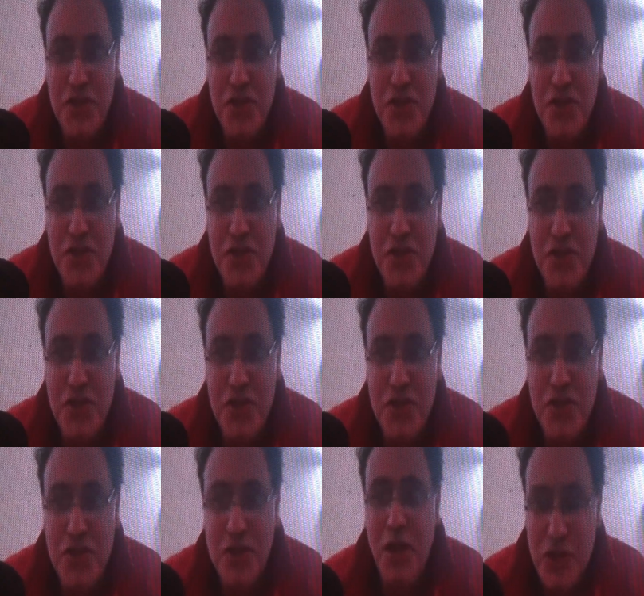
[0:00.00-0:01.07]
with
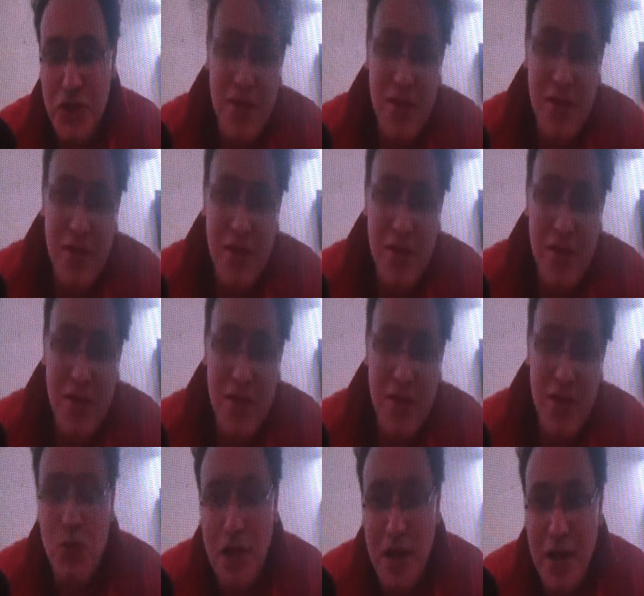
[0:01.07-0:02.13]
Swecha and the
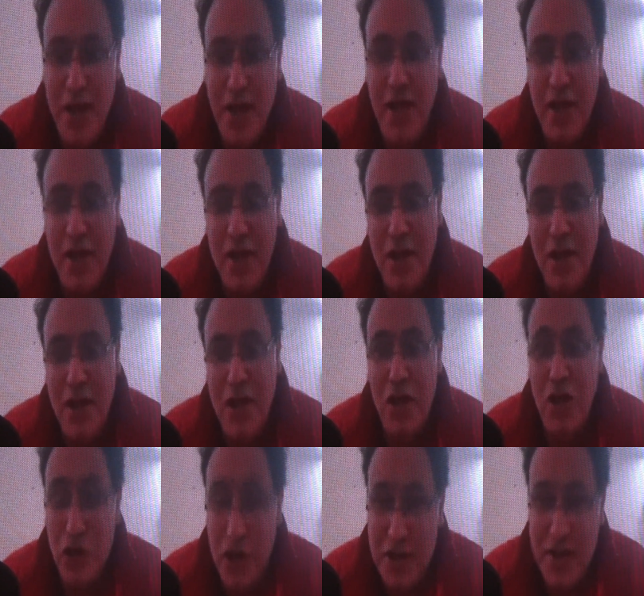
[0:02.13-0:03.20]
others who've been
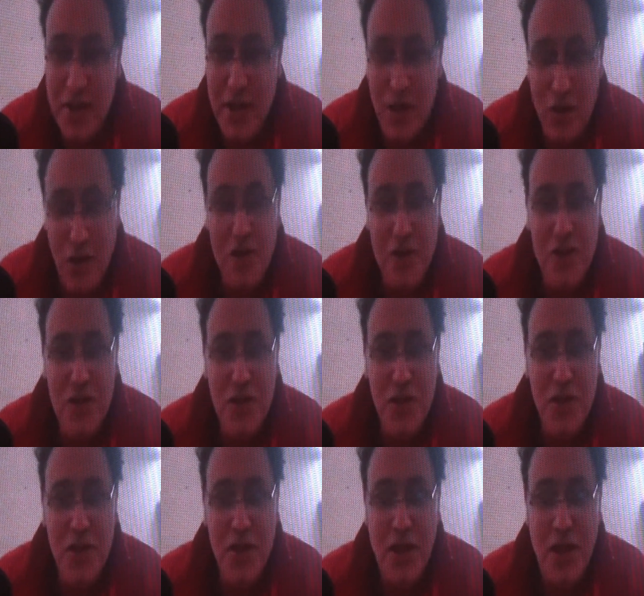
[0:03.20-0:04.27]
working across
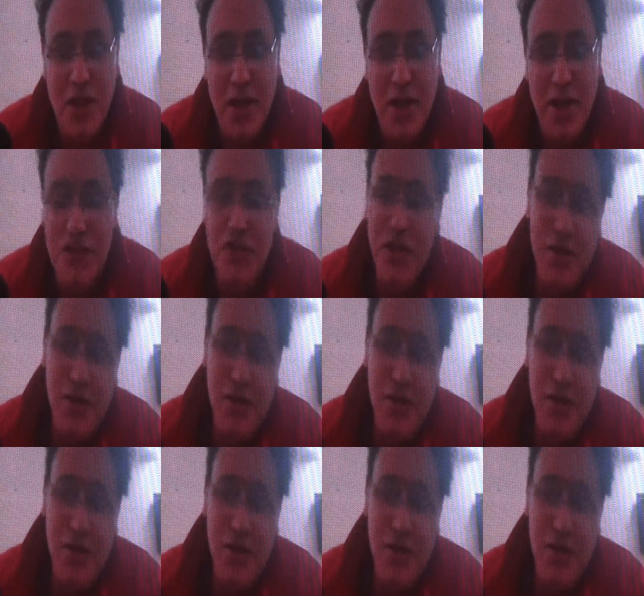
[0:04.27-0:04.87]
technology uh,